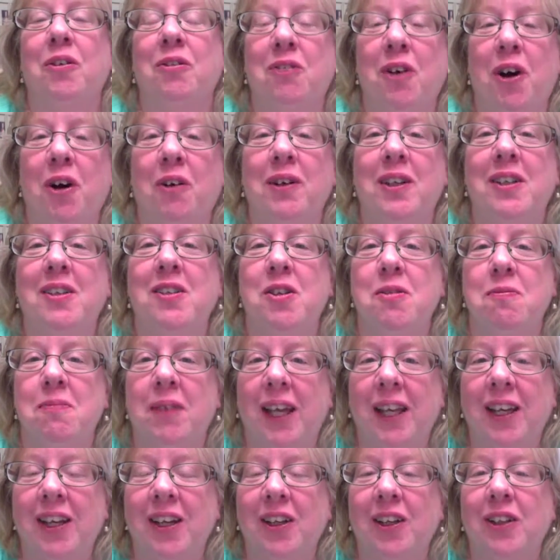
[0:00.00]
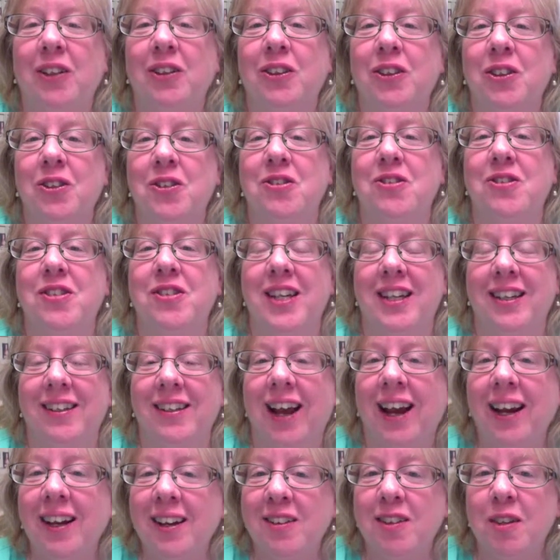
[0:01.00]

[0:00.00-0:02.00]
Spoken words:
forward to meeting you Tuesday night,